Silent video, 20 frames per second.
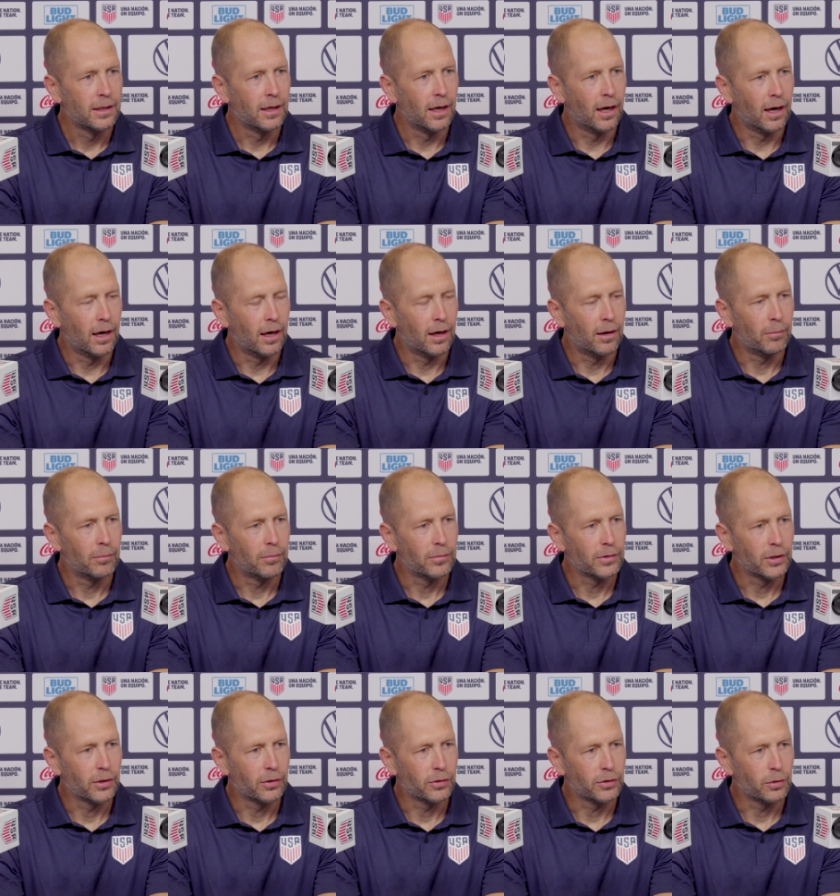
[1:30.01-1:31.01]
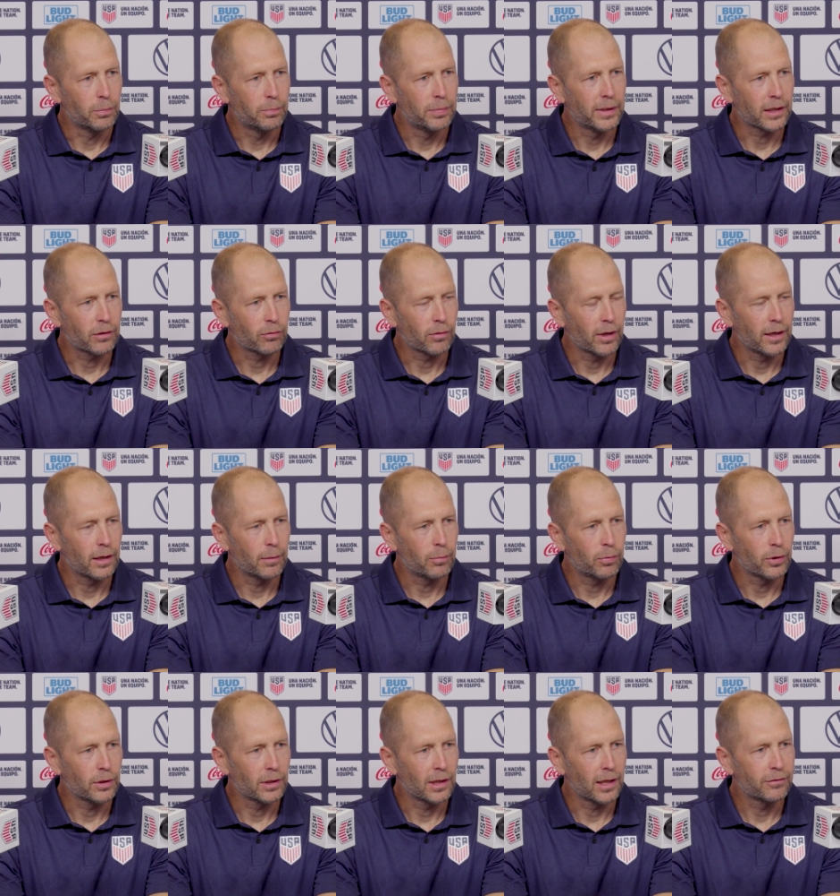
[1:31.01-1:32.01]
um, you know, you pick right up
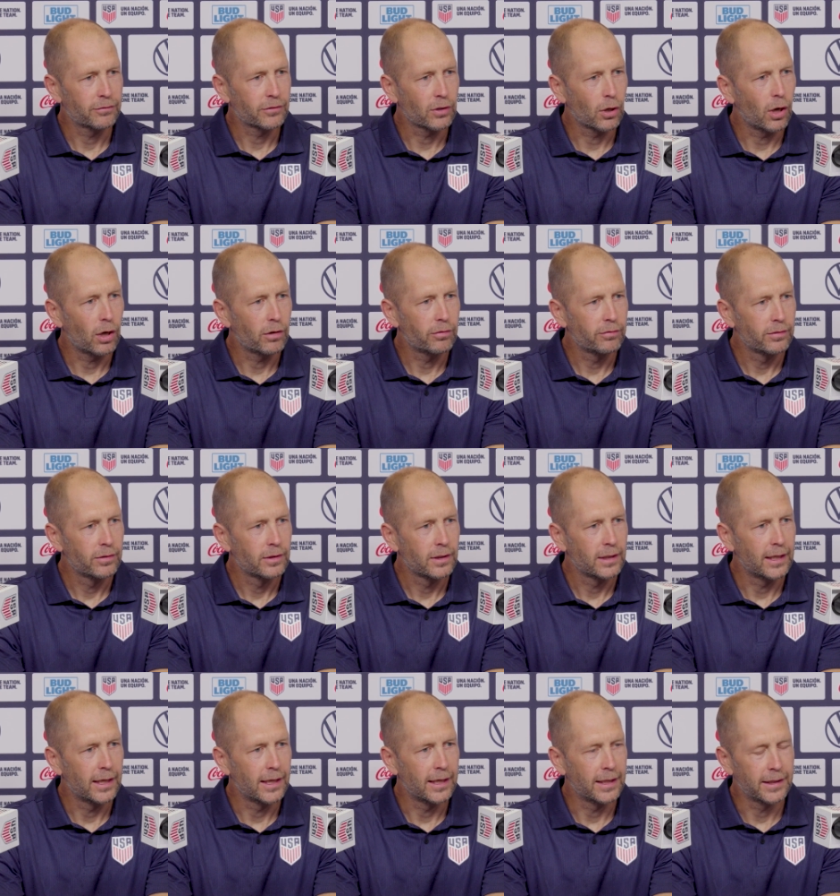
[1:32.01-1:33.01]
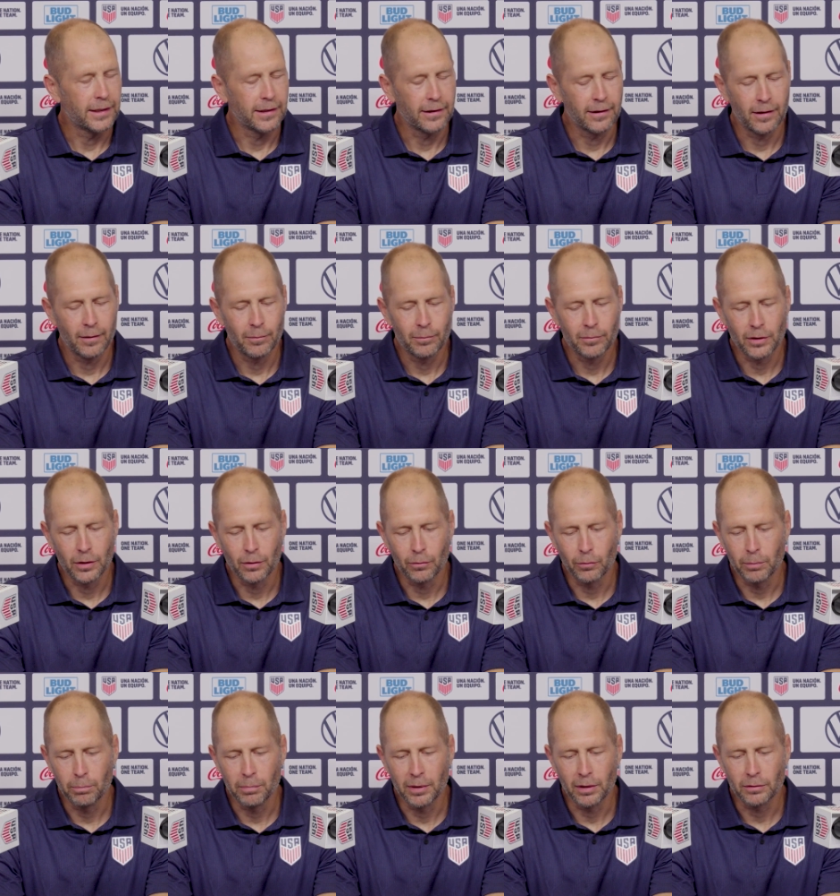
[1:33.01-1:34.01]
where you left off. And, um, you know,
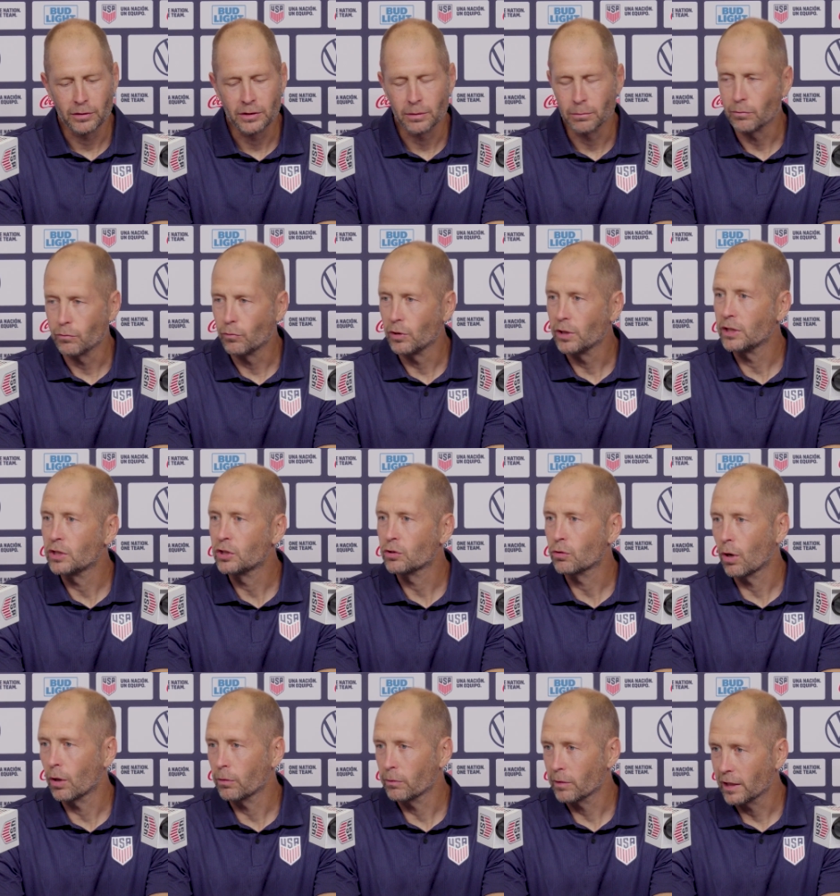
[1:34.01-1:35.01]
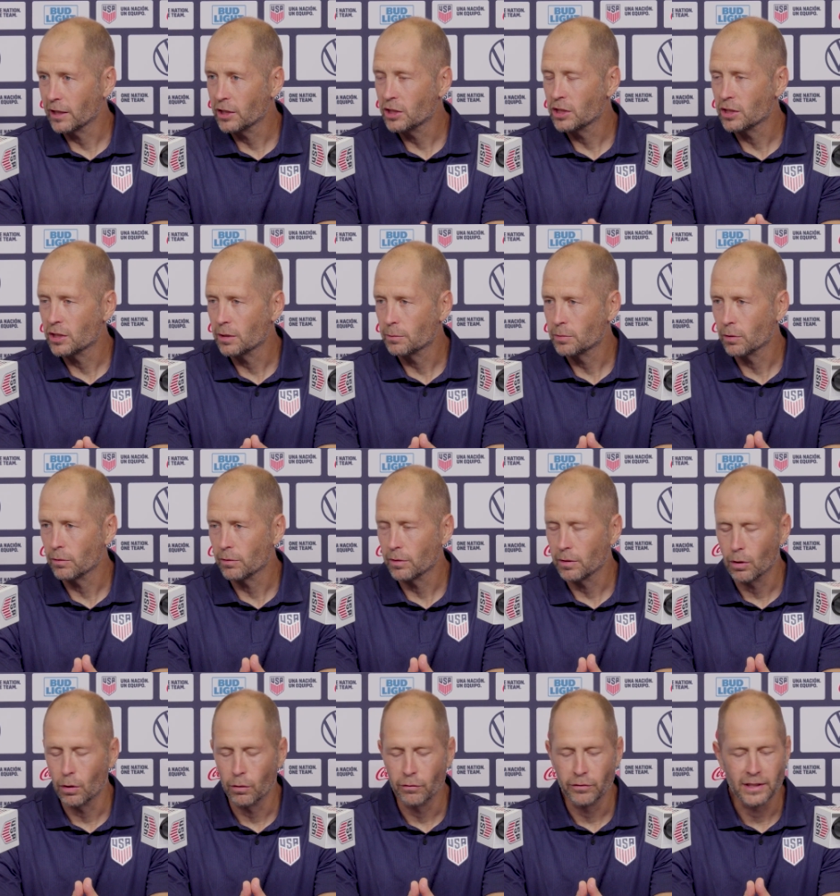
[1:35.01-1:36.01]
we built some really strong relationships over,
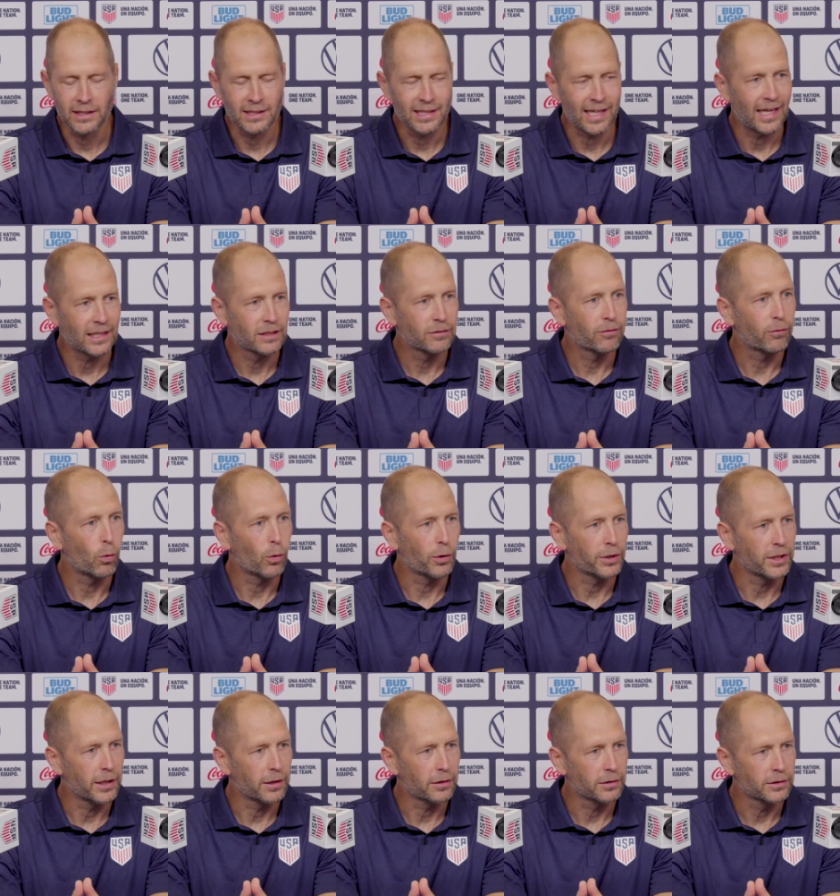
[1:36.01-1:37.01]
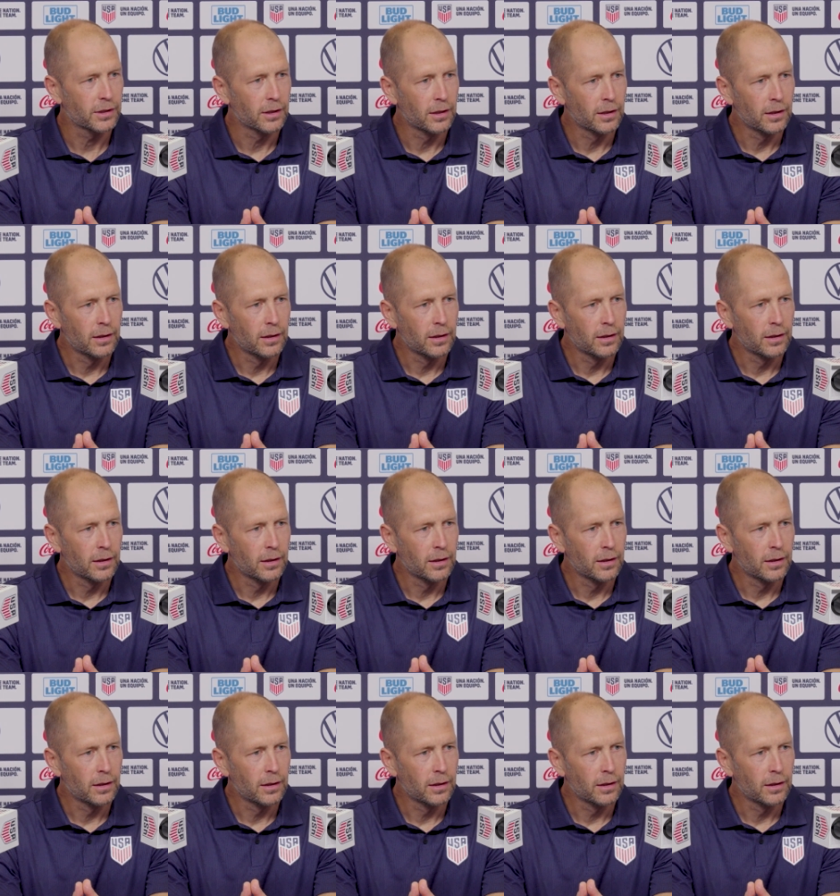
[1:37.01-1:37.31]
the, over these last four years.